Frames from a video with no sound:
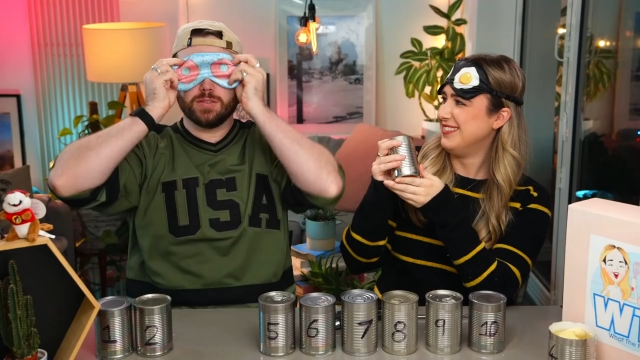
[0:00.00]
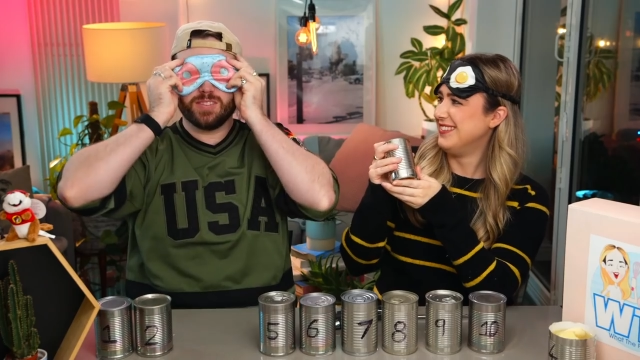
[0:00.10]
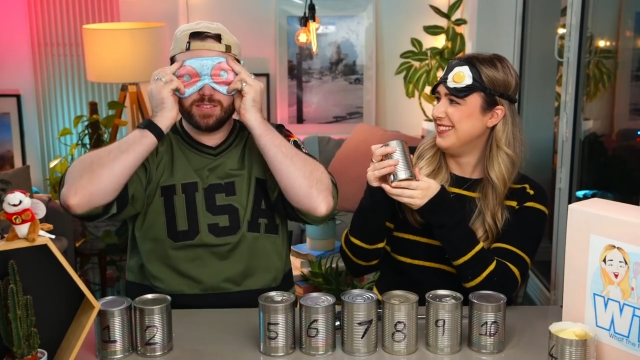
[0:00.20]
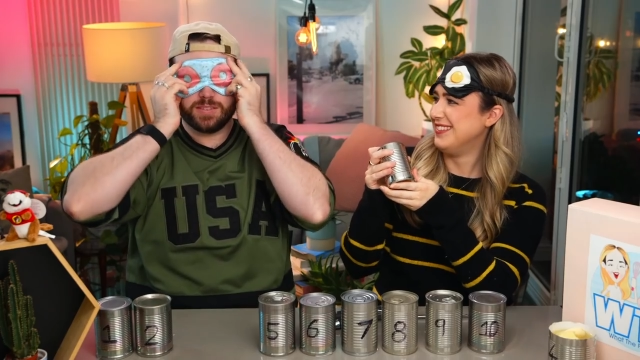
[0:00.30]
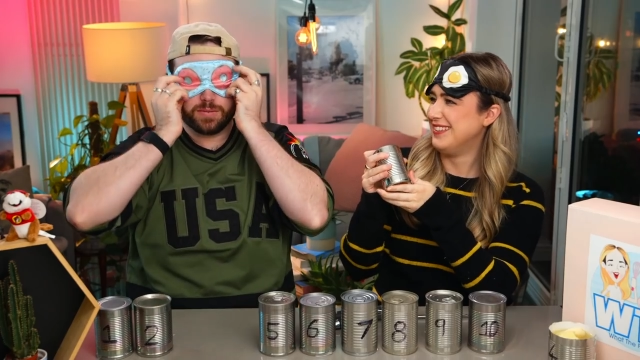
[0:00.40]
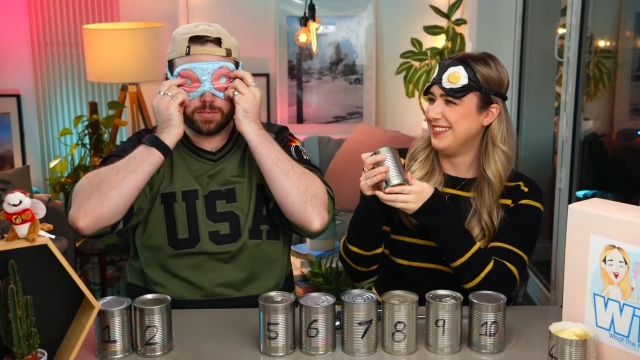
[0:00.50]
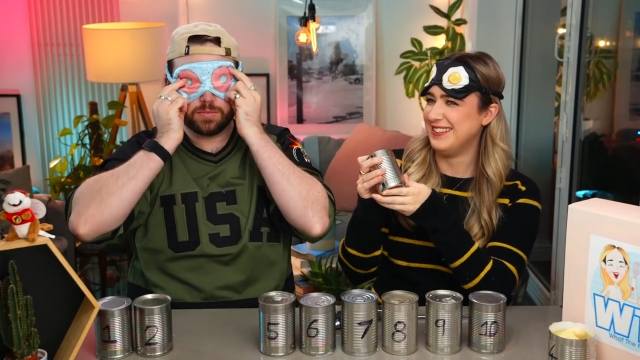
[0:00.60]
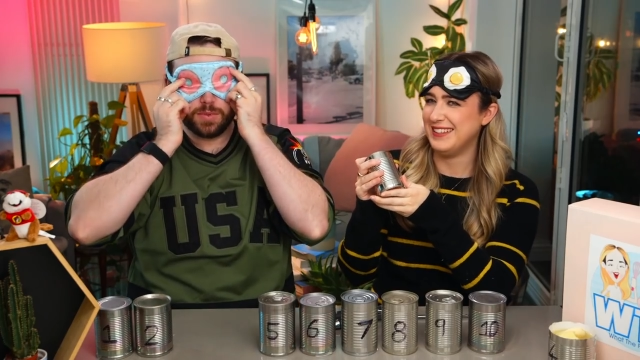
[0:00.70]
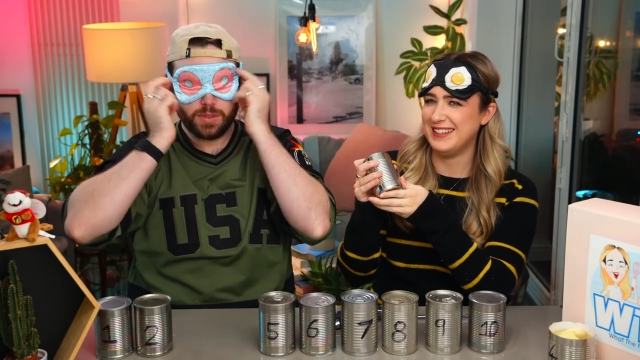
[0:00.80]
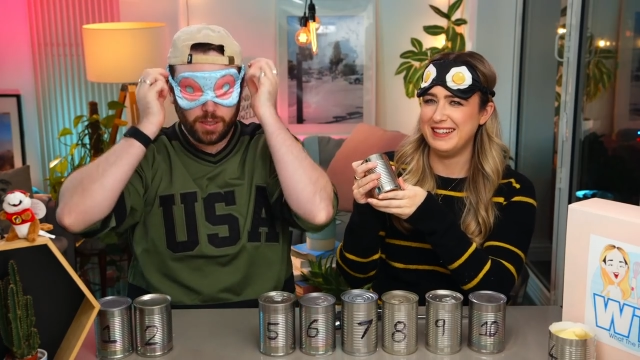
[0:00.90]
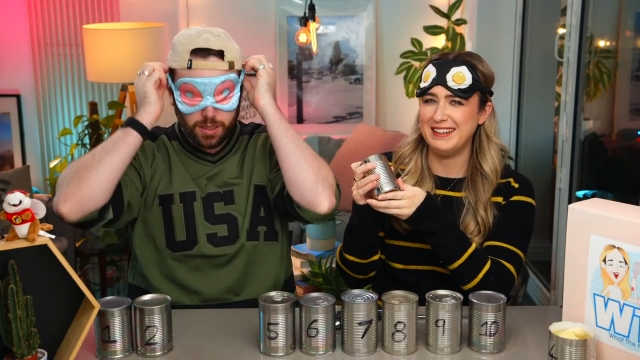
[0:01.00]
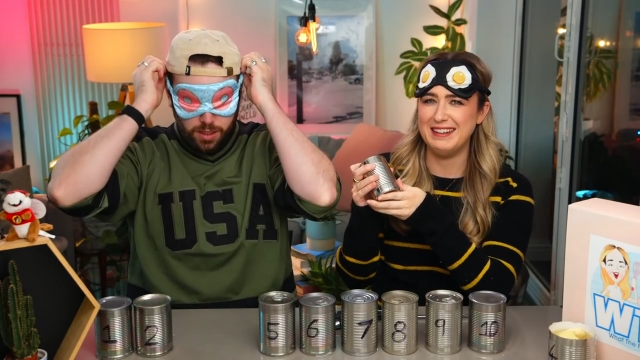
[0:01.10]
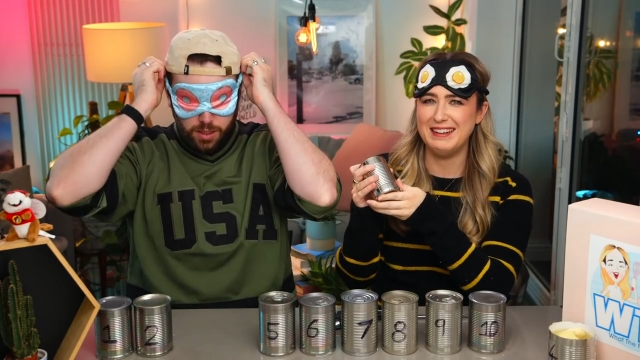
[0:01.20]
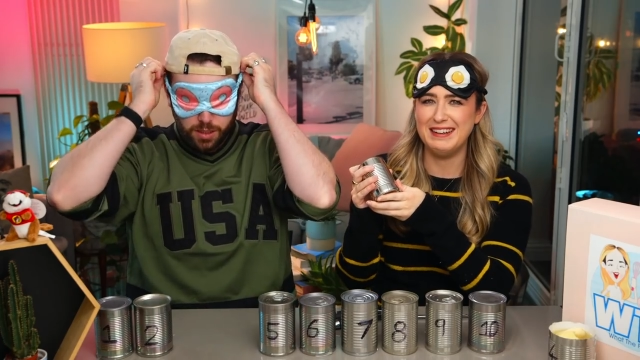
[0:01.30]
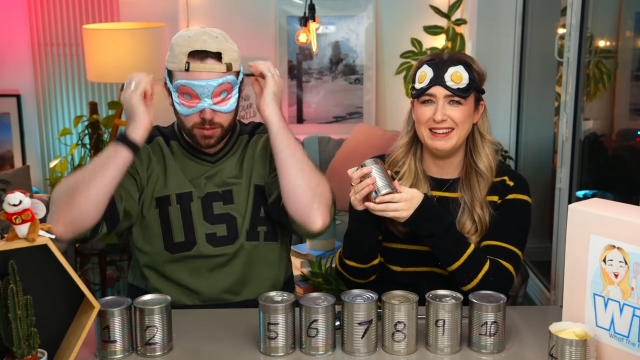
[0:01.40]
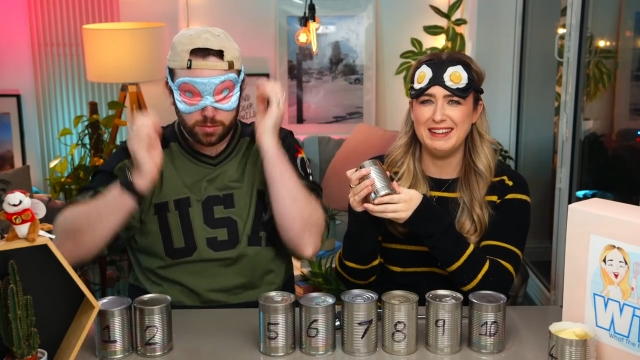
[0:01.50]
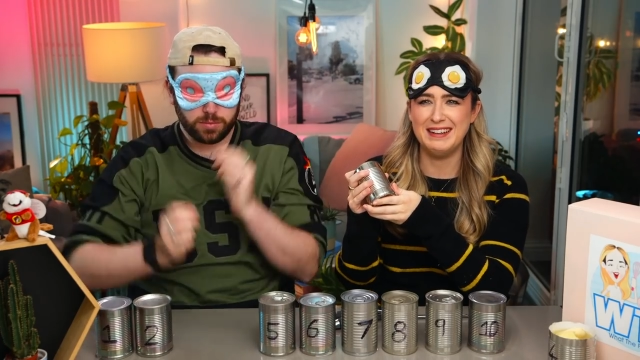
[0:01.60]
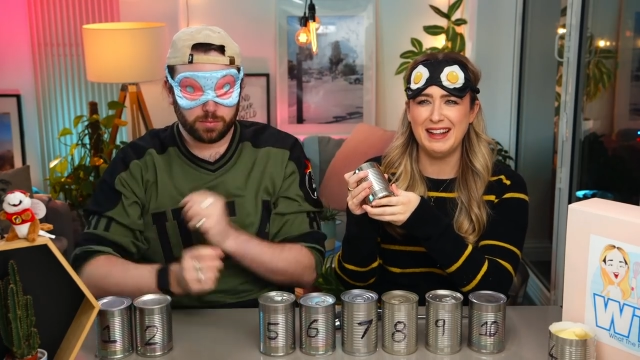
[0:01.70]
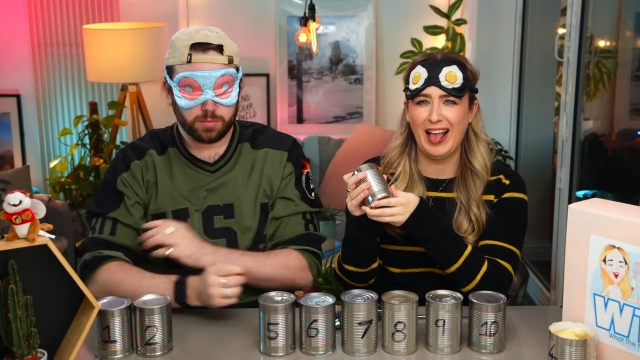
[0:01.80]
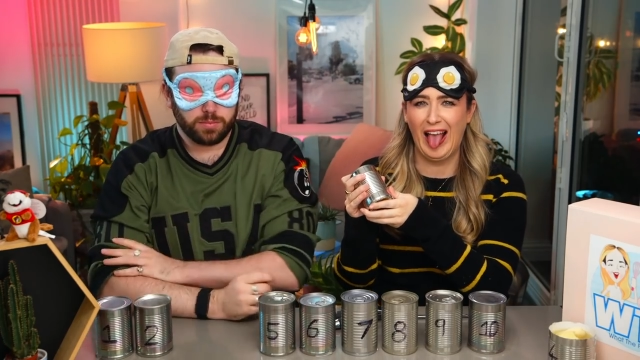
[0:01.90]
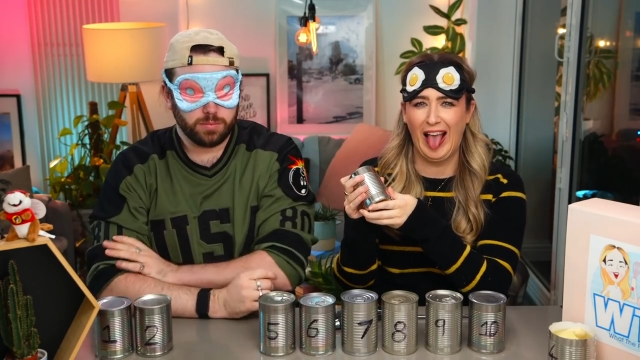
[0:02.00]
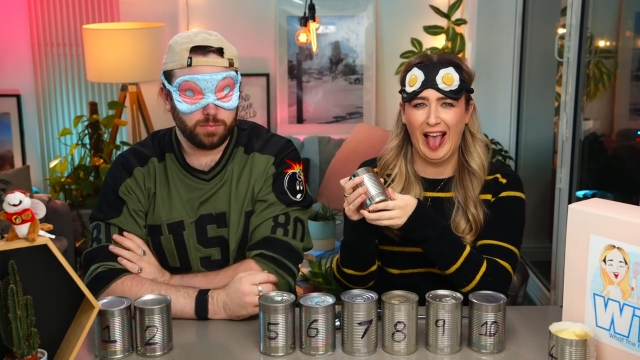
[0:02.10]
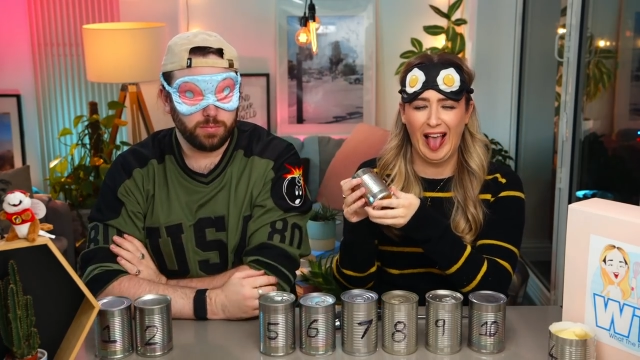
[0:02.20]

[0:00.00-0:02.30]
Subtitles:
No one is speaking in this clip.